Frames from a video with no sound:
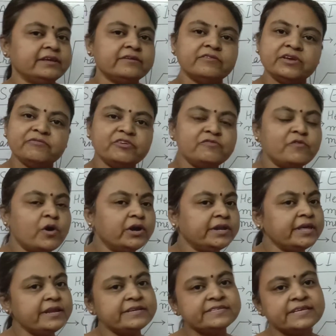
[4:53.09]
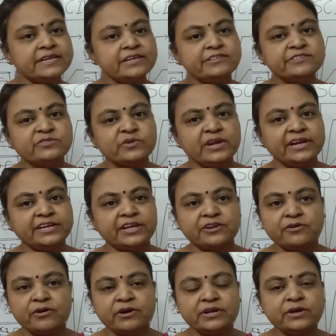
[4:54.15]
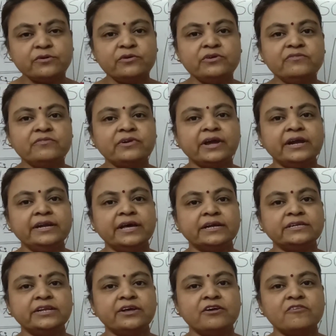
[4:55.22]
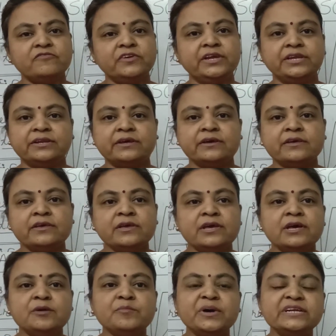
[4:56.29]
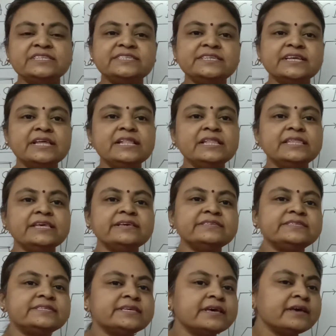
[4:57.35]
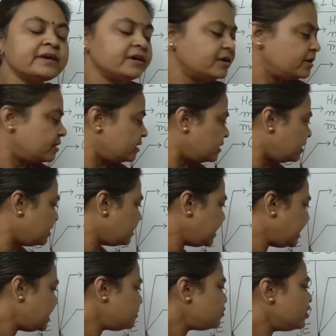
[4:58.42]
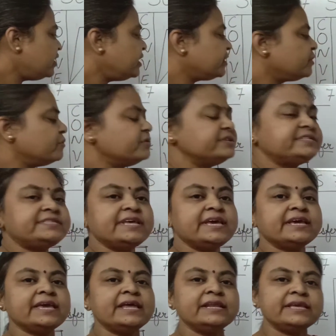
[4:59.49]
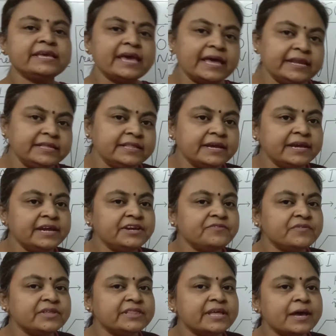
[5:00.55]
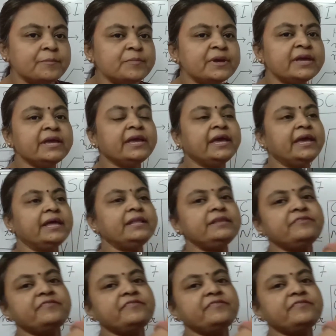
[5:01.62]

Even water is an insulator, not a good conductor of heat. But still these air molecules, they can carry the heat with them and